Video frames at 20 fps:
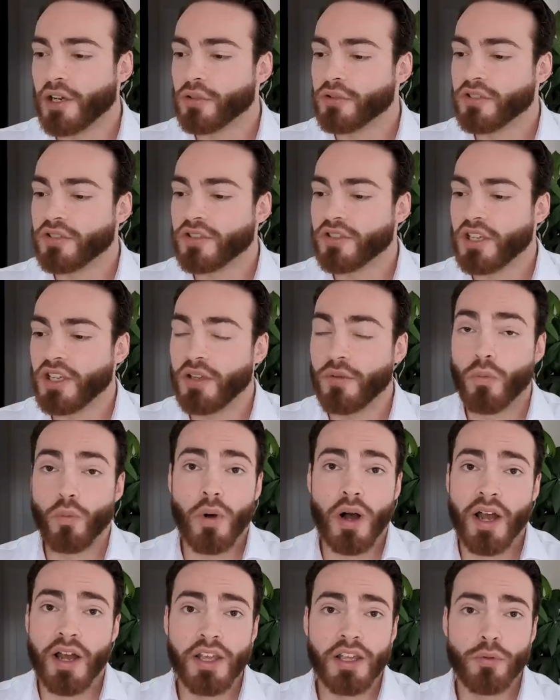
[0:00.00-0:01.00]
I don't see
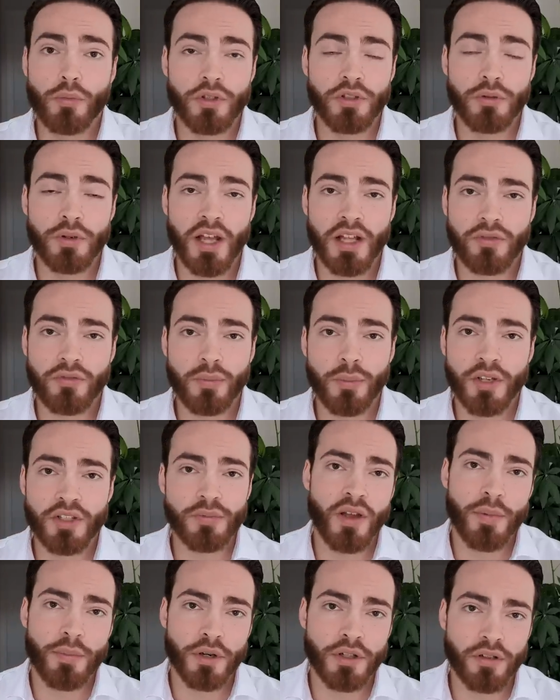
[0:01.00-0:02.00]
why you would do that for
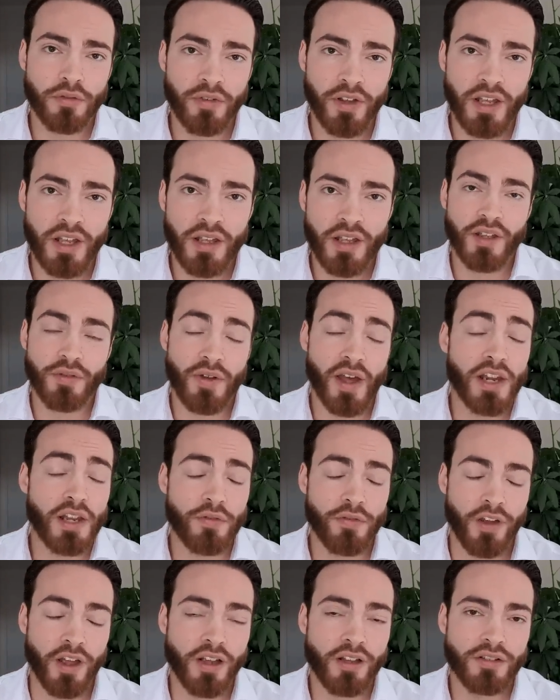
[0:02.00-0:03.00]
muscle hypertrophy. If
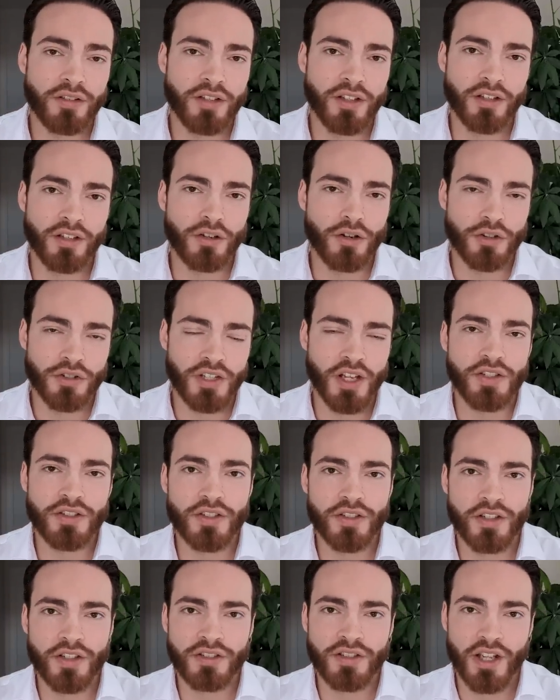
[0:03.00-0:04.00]
anything, the
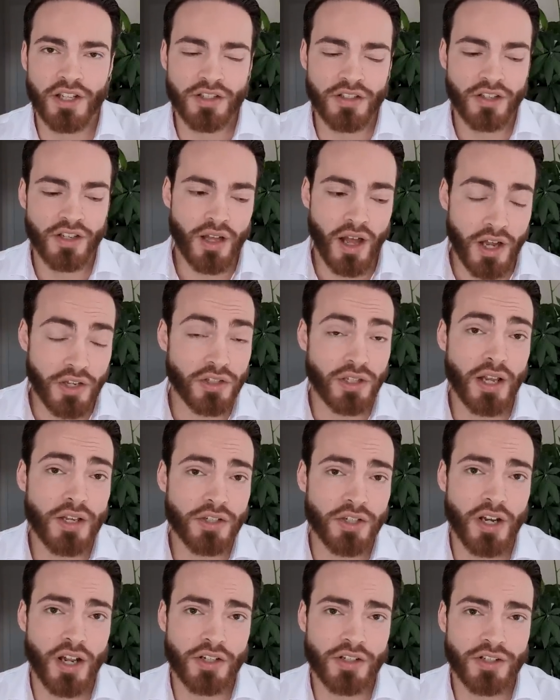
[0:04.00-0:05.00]
consensus is that
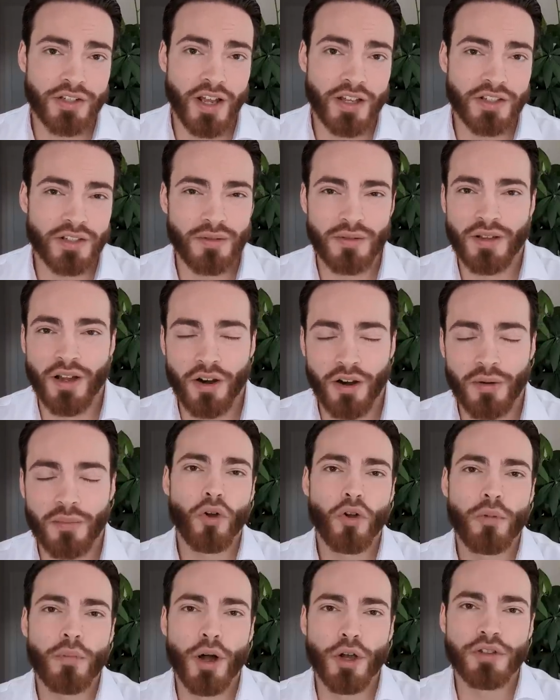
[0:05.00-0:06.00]
isolation exercises are
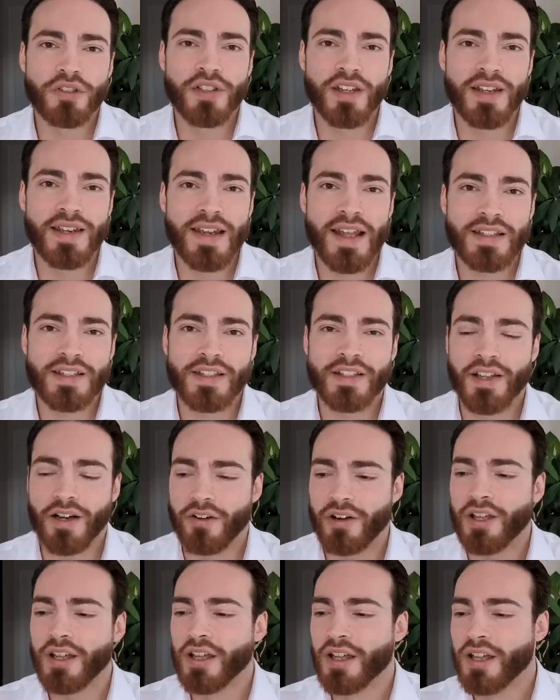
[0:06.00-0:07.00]
almost
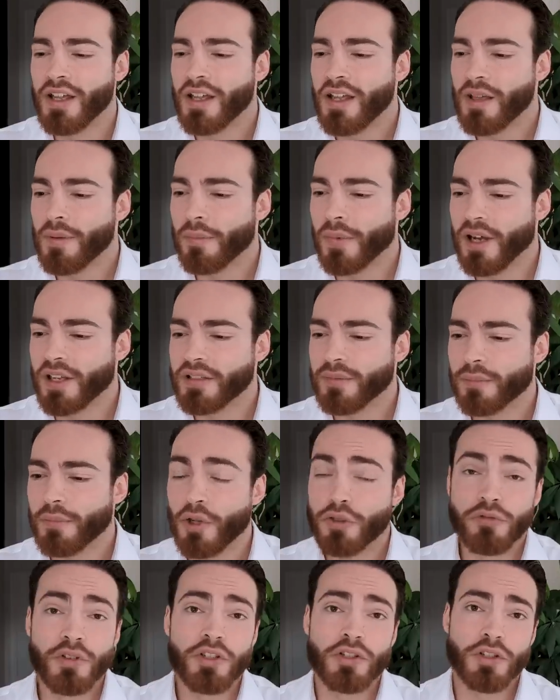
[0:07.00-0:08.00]
necessary, but
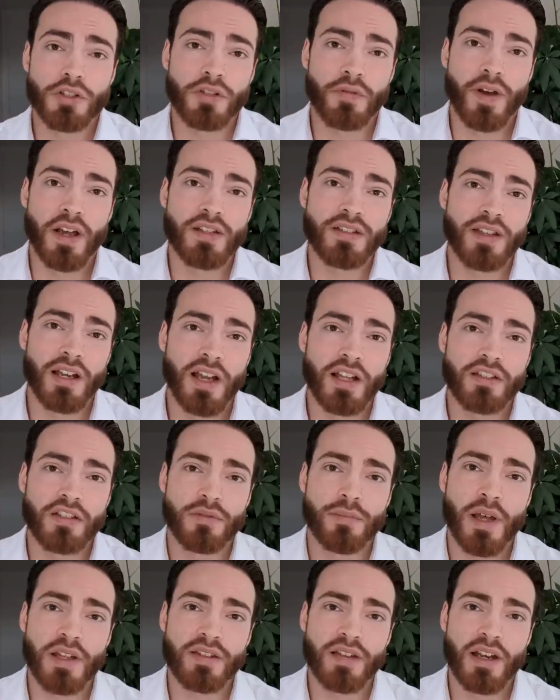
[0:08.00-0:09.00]
most research finds, the
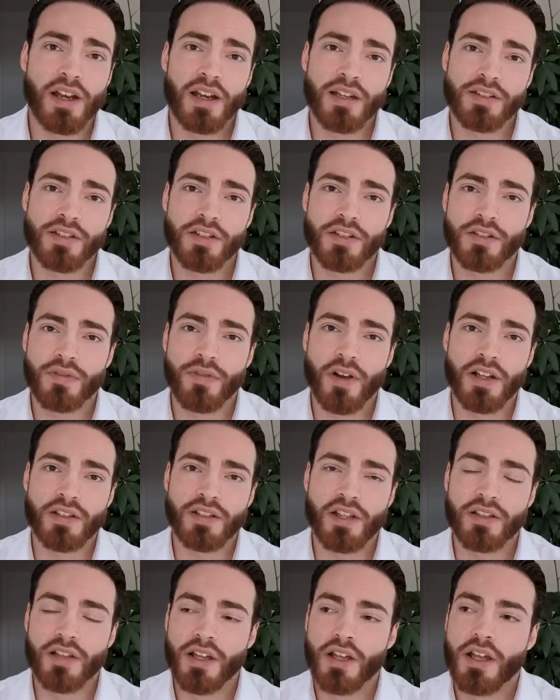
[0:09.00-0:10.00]
latest meta-analysis
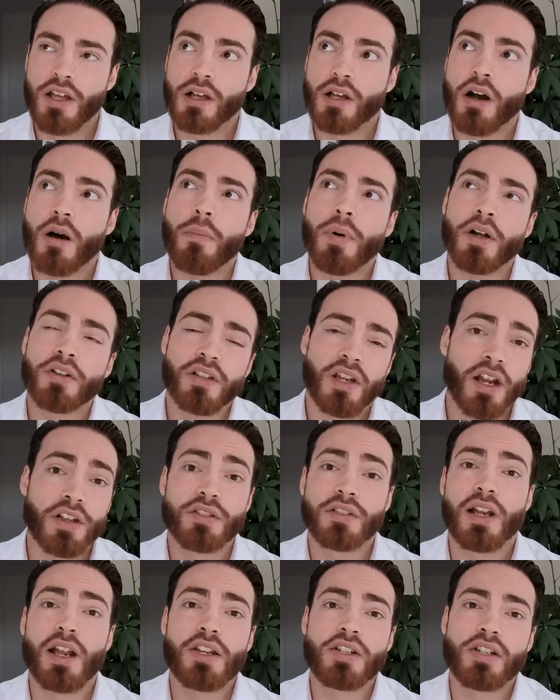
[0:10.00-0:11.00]
finds that compound and
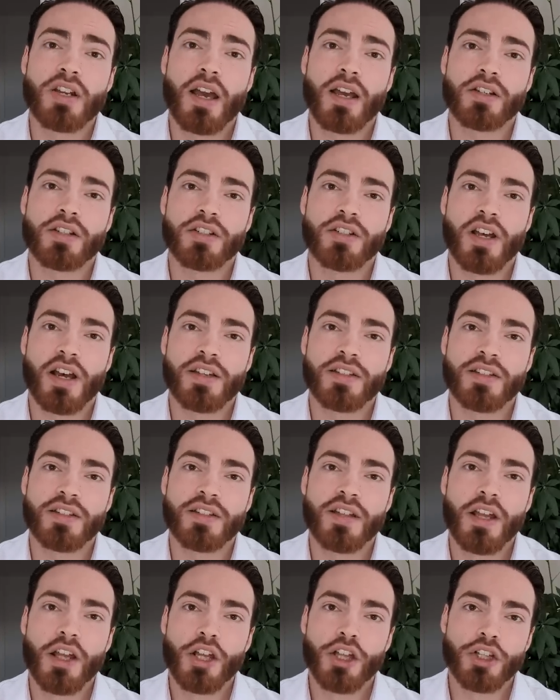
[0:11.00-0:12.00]
isolation
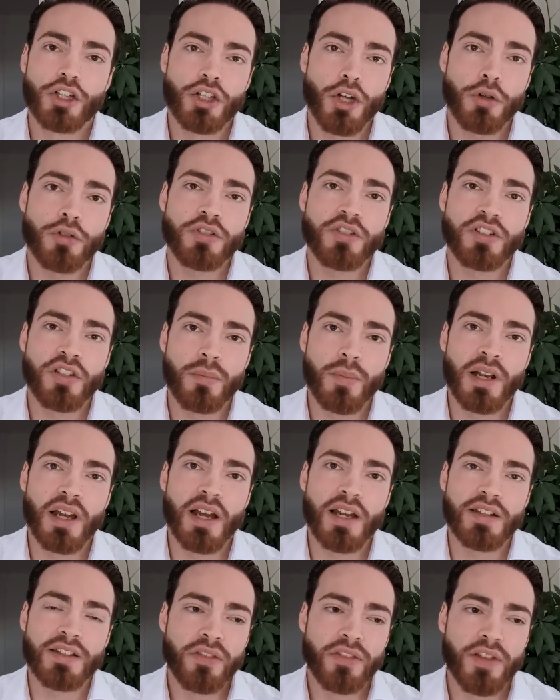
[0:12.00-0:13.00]
exercises don't
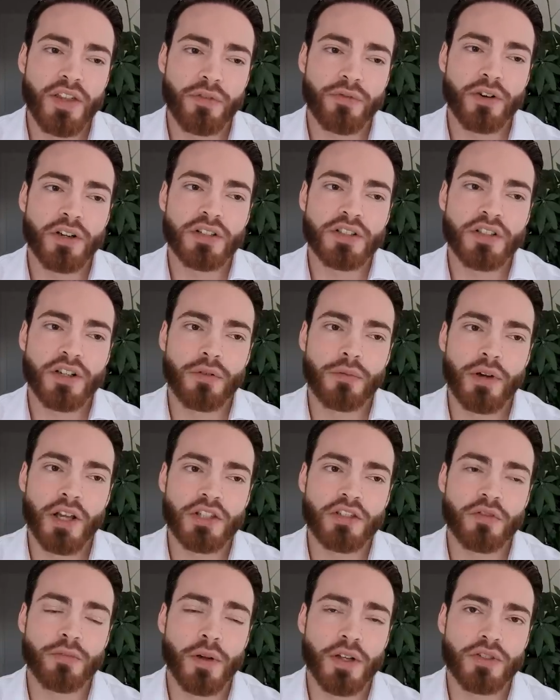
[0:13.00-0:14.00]
stimulate different
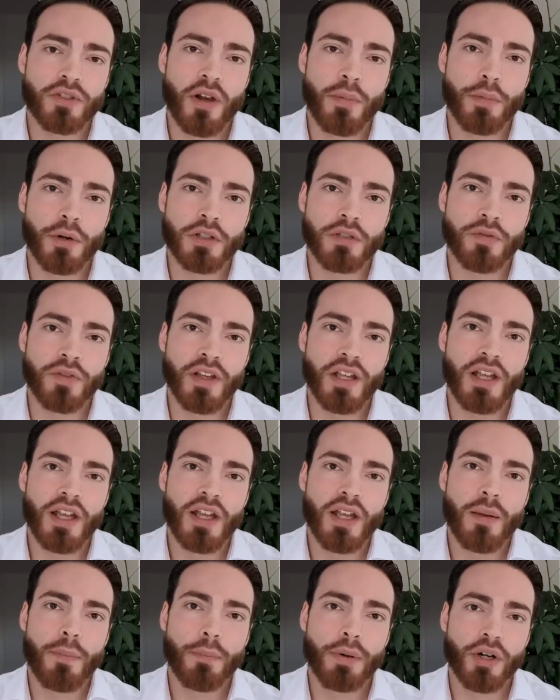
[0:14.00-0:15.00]
rates of muscle hypertrophy
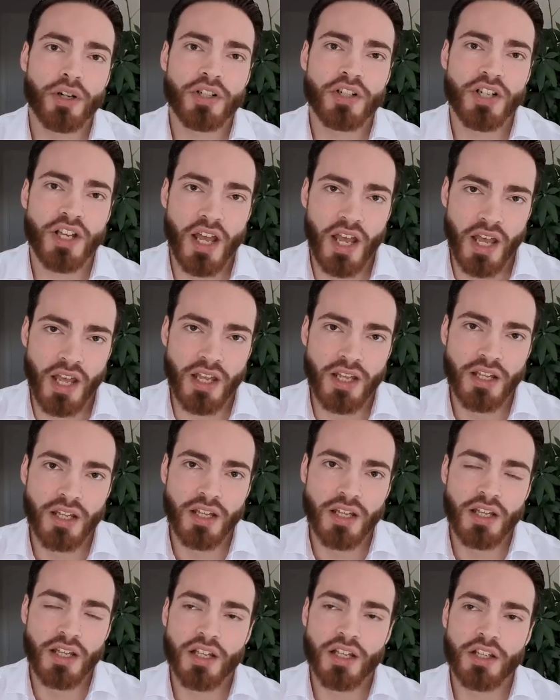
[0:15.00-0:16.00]
per se.
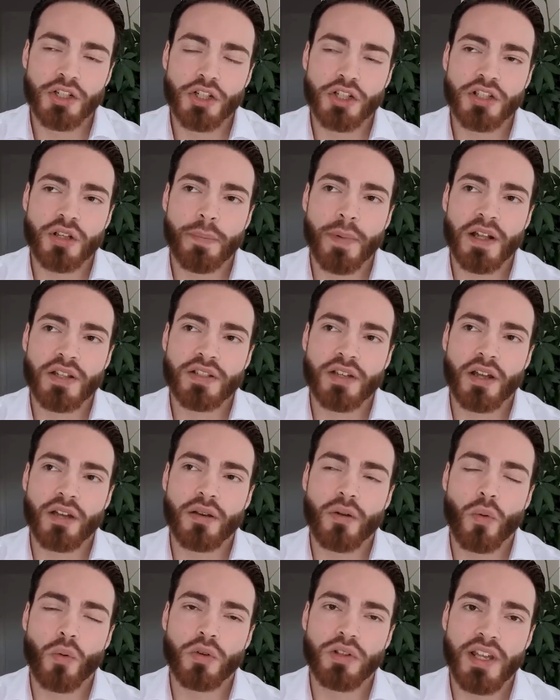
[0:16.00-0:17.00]
It just depends
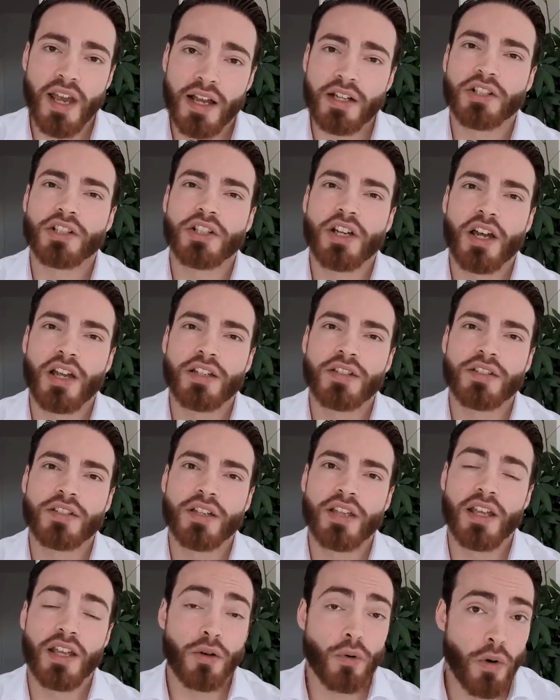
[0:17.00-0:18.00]
on the
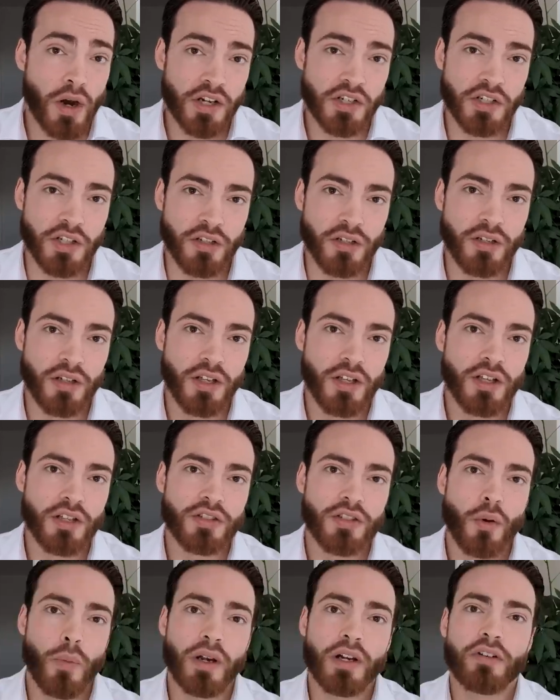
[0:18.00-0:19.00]
exercise in question.
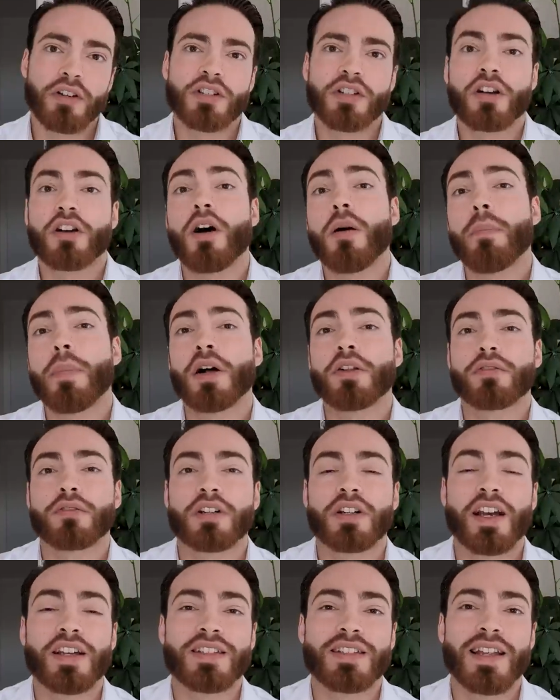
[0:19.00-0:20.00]
So whether it's a compound
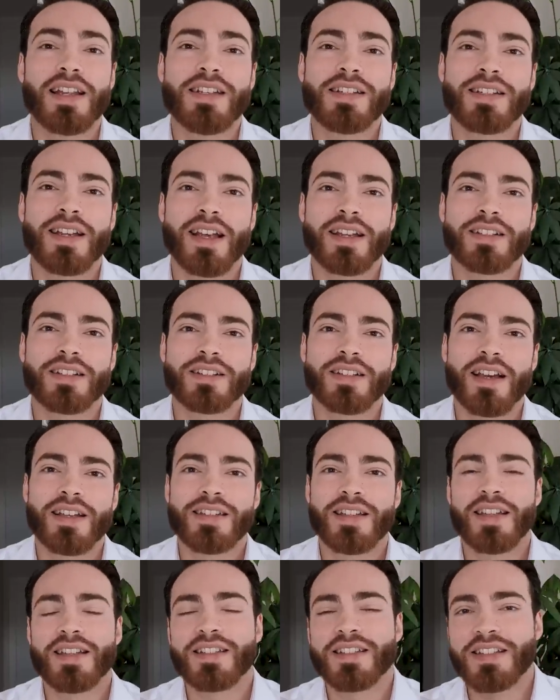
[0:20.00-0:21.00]
or an isolation
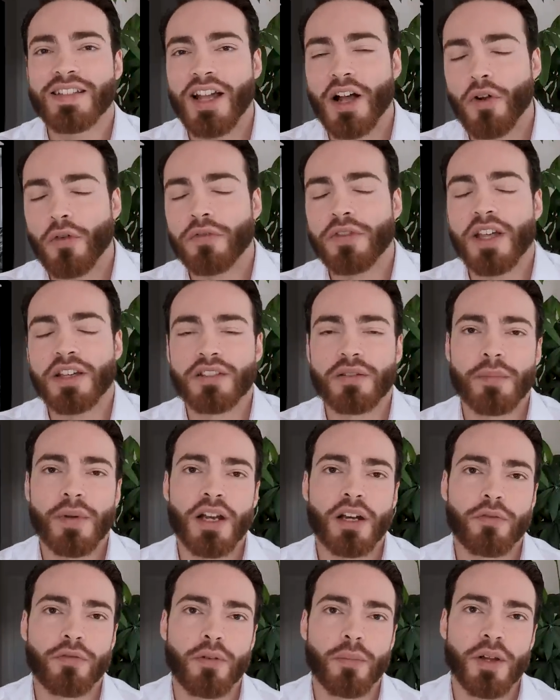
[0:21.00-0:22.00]
exercise itself doesn't
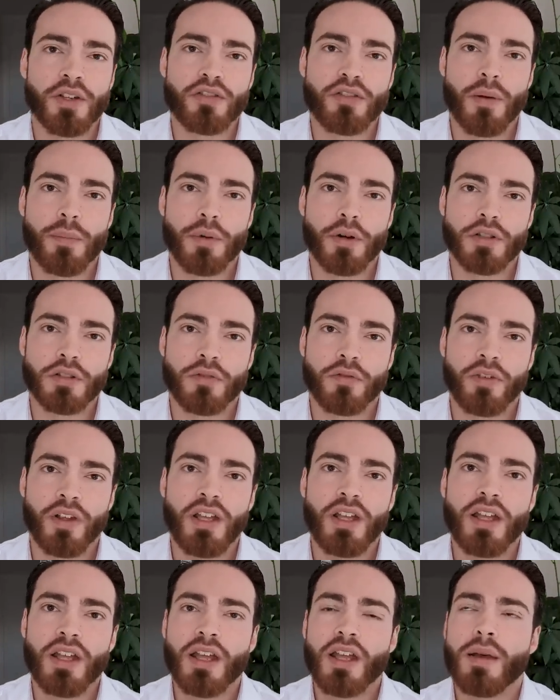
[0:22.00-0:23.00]
matter for muscle
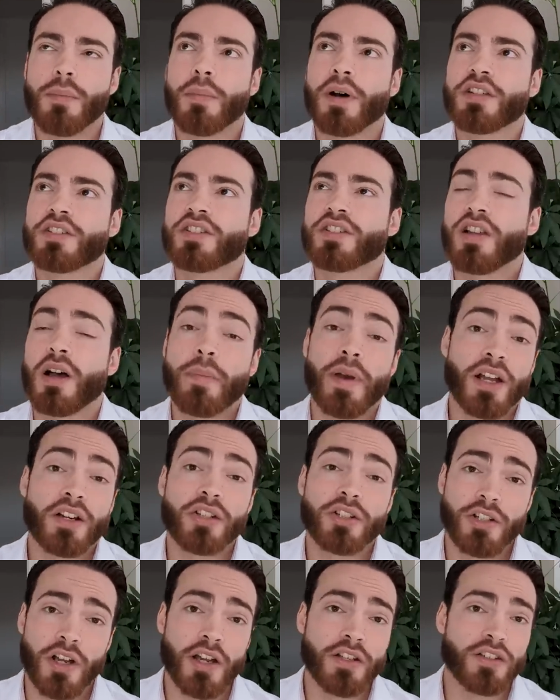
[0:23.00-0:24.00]
hypertrophy, but some
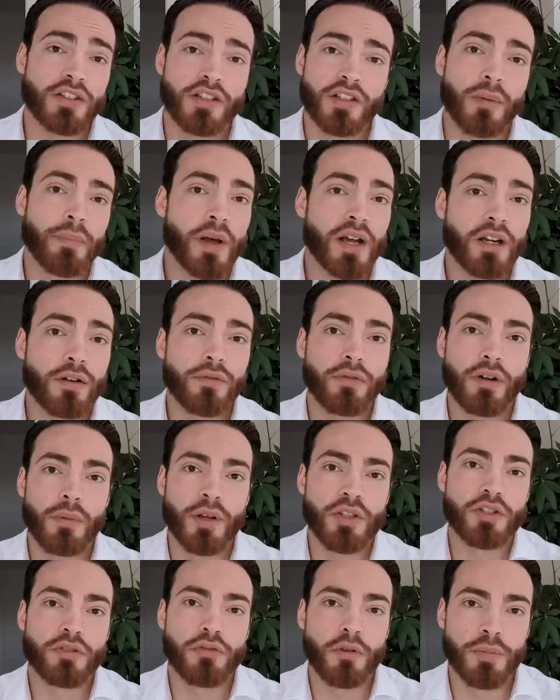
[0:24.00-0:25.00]
exercises are better for a
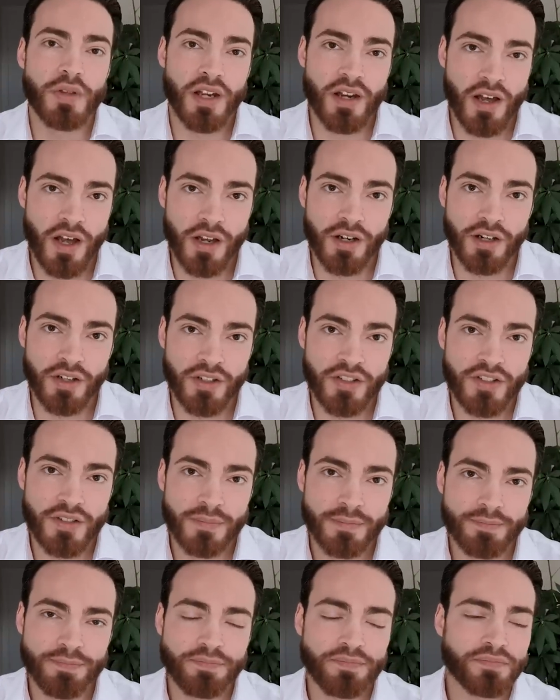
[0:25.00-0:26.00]
muscle group than others.